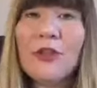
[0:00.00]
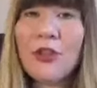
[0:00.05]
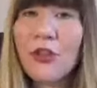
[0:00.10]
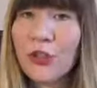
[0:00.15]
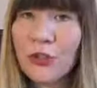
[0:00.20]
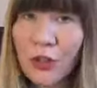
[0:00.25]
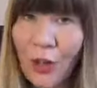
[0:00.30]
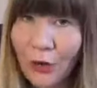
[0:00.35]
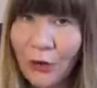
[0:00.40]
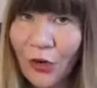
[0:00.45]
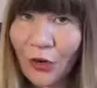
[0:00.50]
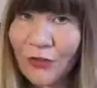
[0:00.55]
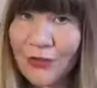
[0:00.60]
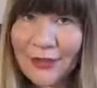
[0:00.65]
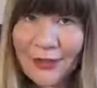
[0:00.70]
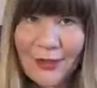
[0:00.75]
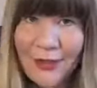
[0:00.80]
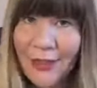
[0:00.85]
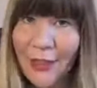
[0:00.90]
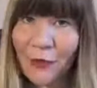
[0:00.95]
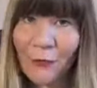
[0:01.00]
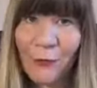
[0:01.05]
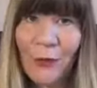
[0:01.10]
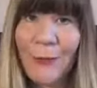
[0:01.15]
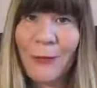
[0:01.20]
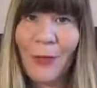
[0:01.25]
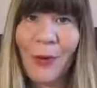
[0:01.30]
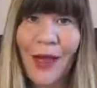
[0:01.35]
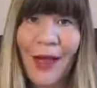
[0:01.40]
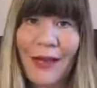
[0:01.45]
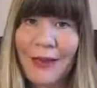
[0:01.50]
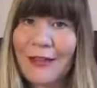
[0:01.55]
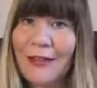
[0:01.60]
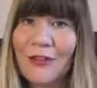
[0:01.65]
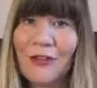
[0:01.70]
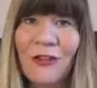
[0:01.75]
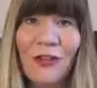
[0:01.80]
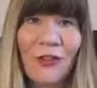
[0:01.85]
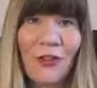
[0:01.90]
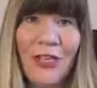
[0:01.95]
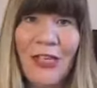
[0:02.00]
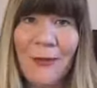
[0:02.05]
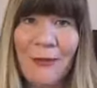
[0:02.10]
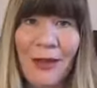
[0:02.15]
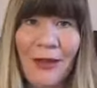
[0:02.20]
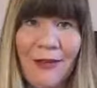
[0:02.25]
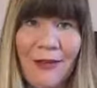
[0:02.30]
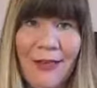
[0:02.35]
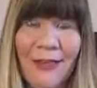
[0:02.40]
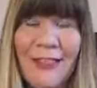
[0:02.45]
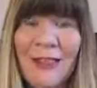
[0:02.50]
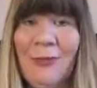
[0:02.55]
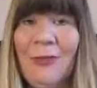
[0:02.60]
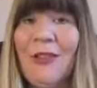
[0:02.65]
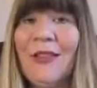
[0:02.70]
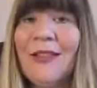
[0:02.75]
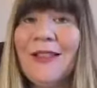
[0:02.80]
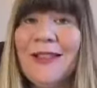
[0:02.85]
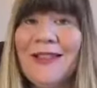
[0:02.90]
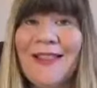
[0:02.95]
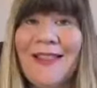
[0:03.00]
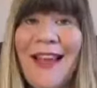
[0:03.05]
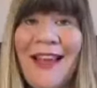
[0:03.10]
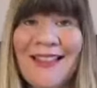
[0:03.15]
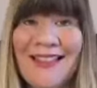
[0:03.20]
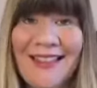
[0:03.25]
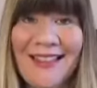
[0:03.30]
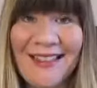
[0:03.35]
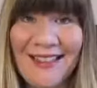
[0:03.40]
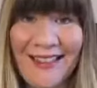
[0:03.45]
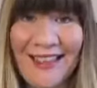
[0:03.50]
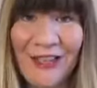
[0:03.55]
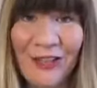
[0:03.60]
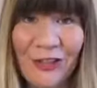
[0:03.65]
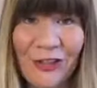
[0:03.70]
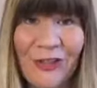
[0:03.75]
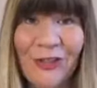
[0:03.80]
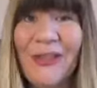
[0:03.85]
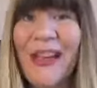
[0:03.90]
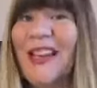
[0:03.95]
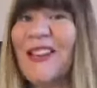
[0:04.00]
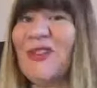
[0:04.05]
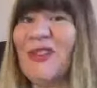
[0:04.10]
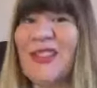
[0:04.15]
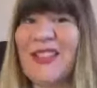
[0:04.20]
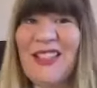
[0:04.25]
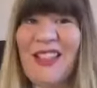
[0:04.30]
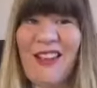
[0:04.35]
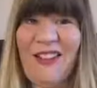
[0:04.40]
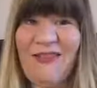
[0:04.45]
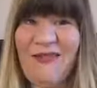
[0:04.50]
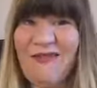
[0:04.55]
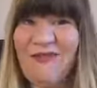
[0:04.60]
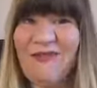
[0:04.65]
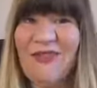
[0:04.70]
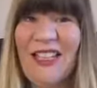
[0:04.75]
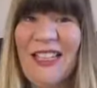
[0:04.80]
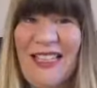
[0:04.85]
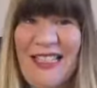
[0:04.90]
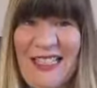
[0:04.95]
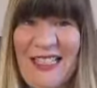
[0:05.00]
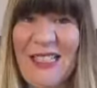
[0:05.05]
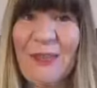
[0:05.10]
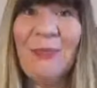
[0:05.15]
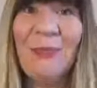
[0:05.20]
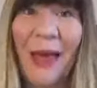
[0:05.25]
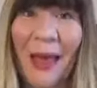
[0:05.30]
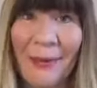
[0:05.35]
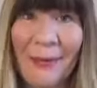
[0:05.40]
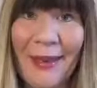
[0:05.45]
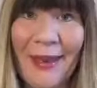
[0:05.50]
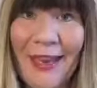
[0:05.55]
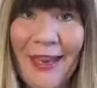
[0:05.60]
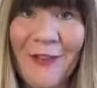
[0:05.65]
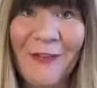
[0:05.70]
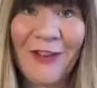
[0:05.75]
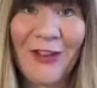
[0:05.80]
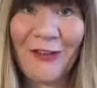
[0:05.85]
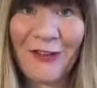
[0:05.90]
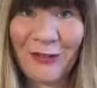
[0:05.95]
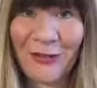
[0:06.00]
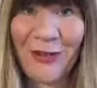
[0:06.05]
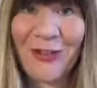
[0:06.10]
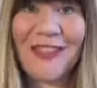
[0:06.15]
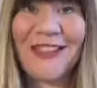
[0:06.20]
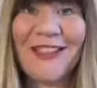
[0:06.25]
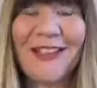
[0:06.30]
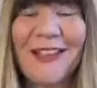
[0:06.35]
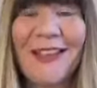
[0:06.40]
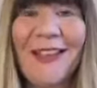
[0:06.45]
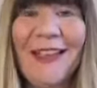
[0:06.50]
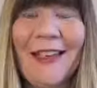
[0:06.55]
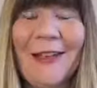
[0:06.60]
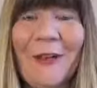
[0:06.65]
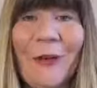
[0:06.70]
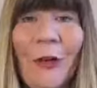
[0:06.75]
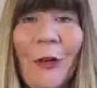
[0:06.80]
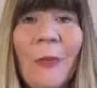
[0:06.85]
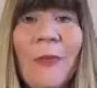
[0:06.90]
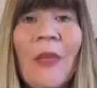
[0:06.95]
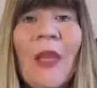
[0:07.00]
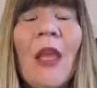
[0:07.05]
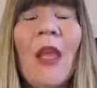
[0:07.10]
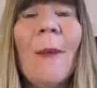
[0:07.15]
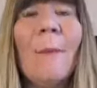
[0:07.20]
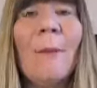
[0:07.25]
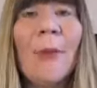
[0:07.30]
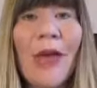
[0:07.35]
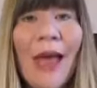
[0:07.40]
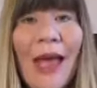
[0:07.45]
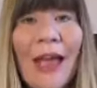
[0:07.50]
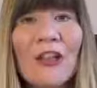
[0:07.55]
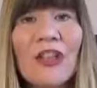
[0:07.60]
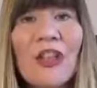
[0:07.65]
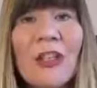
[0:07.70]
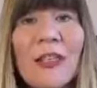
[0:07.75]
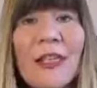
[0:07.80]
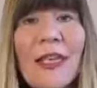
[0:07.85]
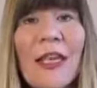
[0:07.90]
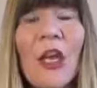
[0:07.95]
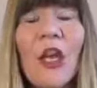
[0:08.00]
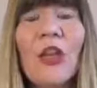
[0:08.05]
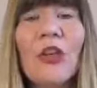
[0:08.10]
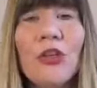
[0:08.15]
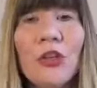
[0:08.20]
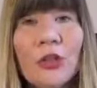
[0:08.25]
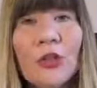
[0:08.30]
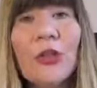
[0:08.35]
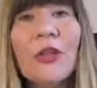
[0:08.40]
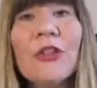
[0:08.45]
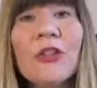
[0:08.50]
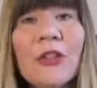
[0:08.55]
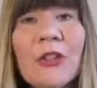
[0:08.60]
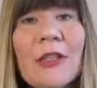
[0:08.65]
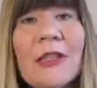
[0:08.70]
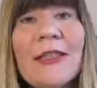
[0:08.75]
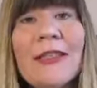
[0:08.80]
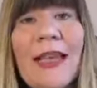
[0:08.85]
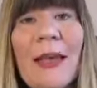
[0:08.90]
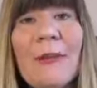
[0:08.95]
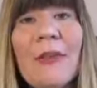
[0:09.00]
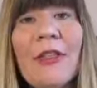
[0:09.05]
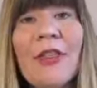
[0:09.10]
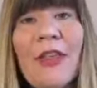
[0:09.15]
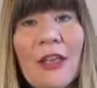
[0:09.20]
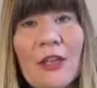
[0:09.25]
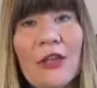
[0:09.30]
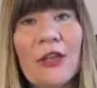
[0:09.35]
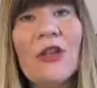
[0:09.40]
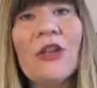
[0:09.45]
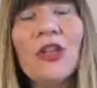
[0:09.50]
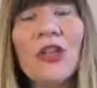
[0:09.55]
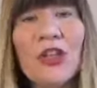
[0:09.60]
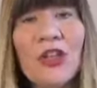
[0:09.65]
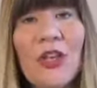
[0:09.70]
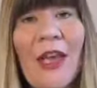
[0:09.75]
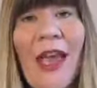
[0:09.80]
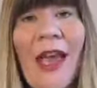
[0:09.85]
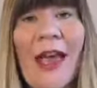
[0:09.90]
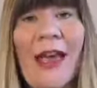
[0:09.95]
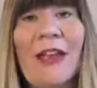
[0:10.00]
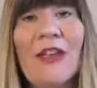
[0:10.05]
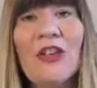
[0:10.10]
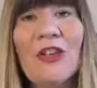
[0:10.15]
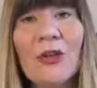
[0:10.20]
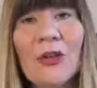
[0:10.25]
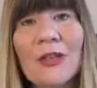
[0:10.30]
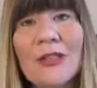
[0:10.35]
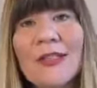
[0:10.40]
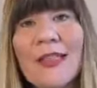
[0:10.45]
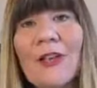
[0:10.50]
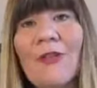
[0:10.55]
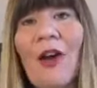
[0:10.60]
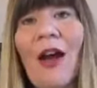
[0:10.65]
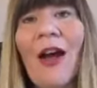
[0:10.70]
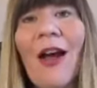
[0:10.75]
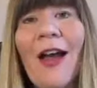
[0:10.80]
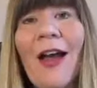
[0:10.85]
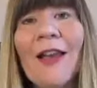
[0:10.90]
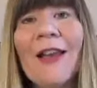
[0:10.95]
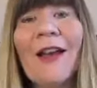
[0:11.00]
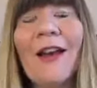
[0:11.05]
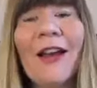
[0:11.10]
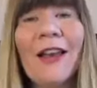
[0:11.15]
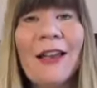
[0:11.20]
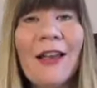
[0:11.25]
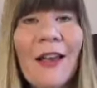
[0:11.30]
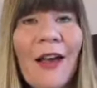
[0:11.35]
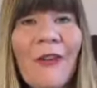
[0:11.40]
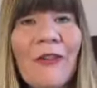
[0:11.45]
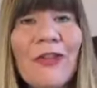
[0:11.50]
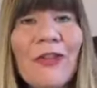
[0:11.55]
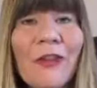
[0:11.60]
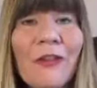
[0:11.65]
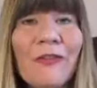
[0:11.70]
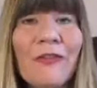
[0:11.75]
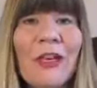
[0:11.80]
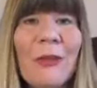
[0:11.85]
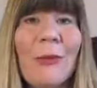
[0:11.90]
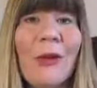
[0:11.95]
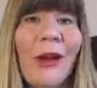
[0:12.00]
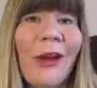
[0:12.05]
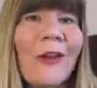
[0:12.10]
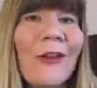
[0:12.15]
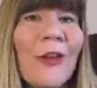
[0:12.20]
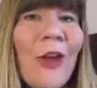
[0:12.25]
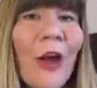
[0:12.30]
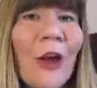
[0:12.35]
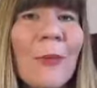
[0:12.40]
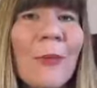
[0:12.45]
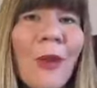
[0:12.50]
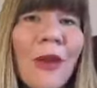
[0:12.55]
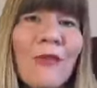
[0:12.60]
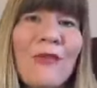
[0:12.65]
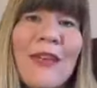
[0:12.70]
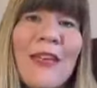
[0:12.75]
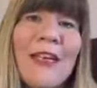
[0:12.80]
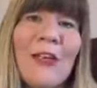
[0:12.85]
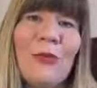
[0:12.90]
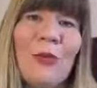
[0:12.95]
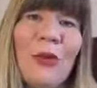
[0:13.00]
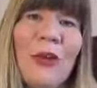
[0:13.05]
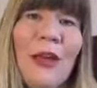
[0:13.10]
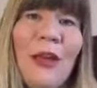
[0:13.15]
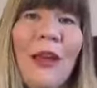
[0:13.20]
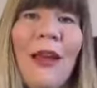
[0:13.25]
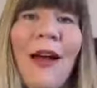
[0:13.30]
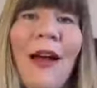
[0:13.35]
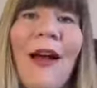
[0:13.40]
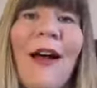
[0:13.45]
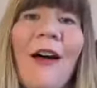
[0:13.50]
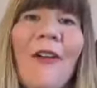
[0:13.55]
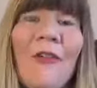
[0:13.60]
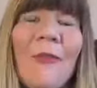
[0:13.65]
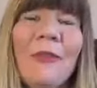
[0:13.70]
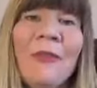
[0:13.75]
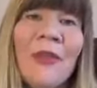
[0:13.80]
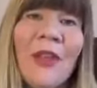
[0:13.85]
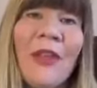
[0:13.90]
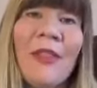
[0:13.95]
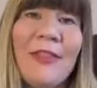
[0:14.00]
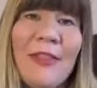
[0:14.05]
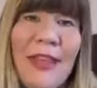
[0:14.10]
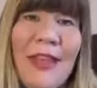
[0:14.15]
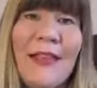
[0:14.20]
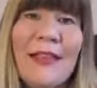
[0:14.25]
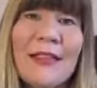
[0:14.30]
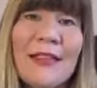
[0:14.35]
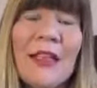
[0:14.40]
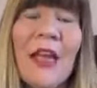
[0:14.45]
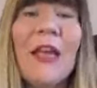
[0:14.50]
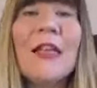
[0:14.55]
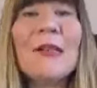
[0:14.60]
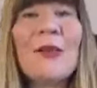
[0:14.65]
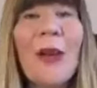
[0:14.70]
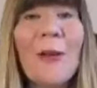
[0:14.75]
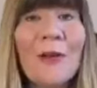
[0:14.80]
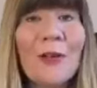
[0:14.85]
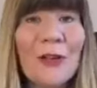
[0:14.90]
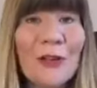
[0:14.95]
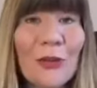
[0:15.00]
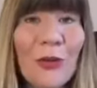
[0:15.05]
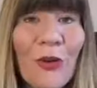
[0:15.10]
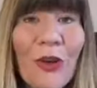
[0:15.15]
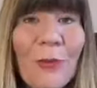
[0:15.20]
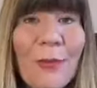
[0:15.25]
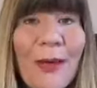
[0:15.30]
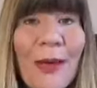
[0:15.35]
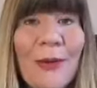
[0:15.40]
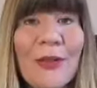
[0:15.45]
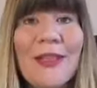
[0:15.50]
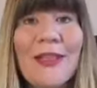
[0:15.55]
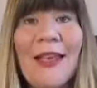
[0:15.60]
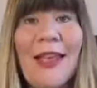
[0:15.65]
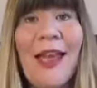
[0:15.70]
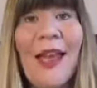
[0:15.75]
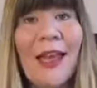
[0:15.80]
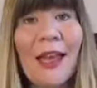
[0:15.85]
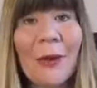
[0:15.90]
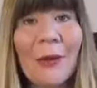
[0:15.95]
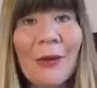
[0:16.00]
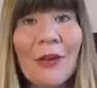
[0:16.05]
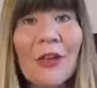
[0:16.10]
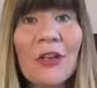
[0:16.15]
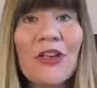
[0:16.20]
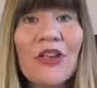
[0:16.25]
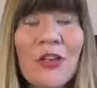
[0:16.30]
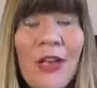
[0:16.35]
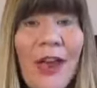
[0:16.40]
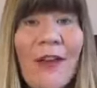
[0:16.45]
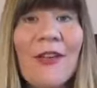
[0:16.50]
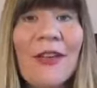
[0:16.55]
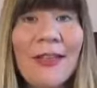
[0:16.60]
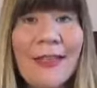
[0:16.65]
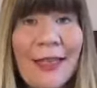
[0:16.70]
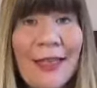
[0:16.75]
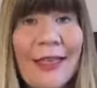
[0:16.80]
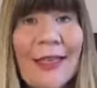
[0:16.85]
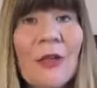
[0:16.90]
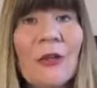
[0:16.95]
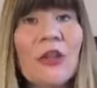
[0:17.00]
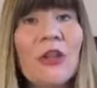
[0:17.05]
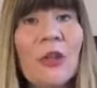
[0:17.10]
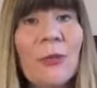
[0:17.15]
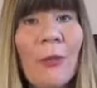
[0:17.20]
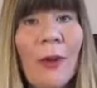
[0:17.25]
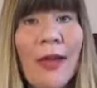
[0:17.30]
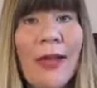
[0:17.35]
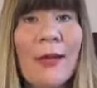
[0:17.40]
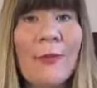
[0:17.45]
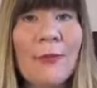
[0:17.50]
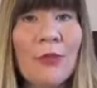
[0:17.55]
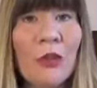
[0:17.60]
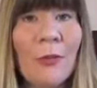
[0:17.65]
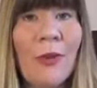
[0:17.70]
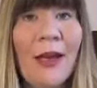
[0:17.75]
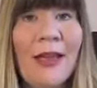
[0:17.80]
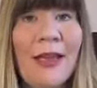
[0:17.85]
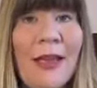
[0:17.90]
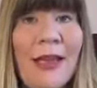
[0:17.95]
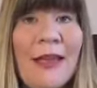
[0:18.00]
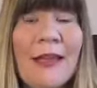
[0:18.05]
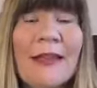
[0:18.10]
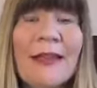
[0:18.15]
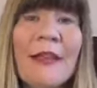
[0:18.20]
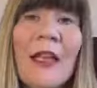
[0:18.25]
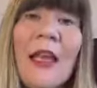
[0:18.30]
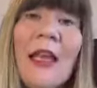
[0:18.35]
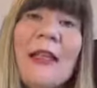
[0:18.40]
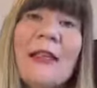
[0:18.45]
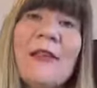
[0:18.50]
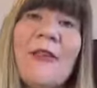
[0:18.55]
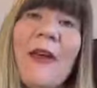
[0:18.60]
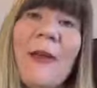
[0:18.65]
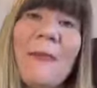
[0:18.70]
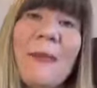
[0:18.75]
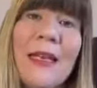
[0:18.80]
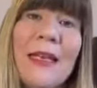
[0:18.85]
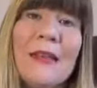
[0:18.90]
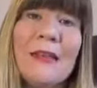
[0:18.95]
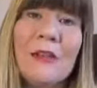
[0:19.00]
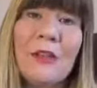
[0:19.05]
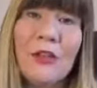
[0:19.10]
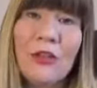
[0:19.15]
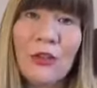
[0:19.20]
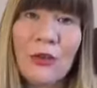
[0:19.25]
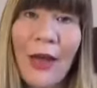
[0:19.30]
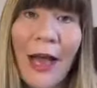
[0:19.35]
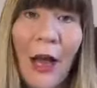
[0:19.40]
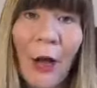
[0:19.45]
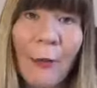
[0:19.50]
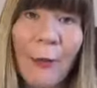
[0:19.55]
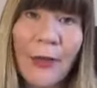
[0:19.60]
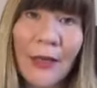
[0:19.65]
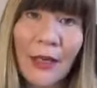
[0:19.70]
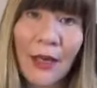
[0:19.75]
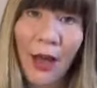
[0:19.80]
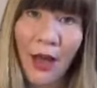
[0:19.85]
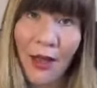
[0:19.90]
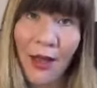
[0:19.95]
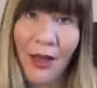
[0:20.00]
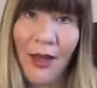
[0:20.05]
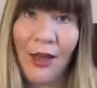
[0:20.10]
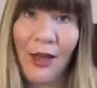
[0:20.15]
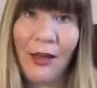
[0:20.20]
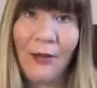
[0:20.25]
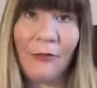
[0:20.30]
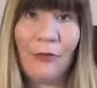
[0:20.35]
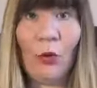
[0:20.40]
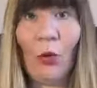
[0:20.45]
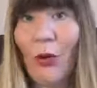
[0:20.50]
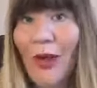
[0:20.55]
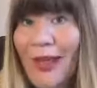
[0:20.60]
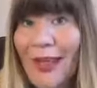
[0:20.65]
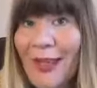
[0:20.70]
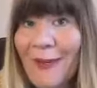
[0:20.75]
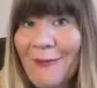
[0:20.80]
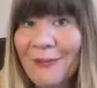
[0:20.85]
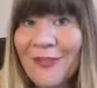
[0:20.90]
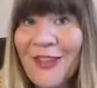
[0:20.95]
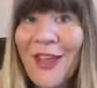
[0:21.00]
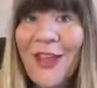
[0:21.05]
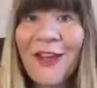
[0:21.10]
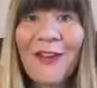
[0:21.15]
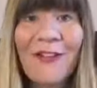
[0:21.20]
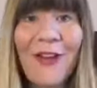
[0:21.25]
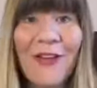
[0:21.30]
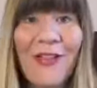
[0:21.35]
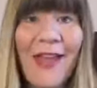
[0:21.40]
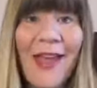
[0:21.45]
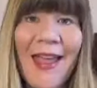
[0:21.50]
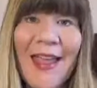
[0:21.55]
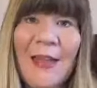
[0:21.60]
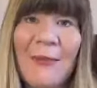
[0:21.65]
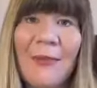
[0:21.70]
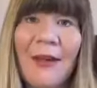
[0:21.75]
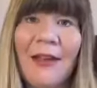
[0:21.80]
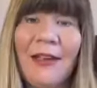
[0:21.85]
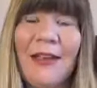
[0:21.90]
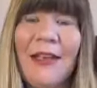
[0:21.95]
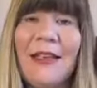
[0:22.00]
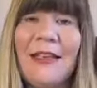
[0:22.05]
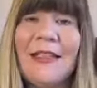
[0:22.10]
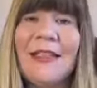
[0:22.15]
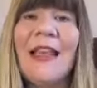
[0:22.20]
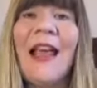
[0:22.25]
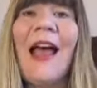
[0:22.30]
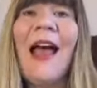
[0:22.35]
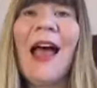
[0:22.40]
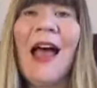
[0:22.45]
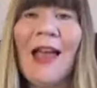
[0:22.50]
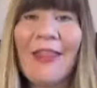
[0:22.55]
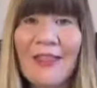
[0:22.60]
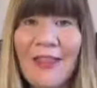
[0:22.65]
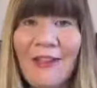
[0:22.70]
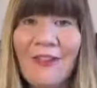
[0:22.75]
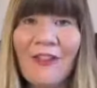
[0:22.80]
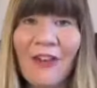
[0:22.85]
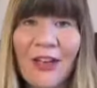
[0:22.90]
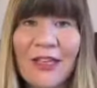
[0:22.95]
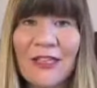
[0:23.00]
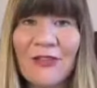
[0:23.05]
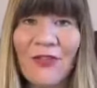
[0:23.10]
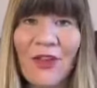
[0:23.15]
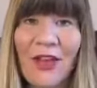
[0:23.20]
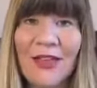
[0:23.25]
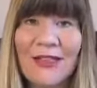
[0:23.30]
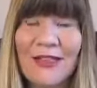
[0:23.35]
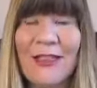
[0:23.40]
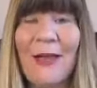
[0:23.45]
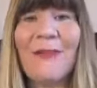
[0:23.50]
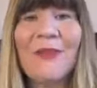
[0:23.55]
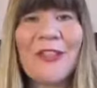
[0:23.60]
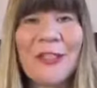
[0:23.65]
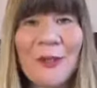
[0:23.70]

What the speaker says: You don't obviously give people access to your email list because that's illegal and also really spammy, even if it wasn't illegal. But actually, you could do the same thing. You can share and you can say, right, I love your freebie. I know my readers would love this, so I'm going to talk about it and I'm going to share a link to my list. So that means that you're helping her or him grow their email list, and then vice versa.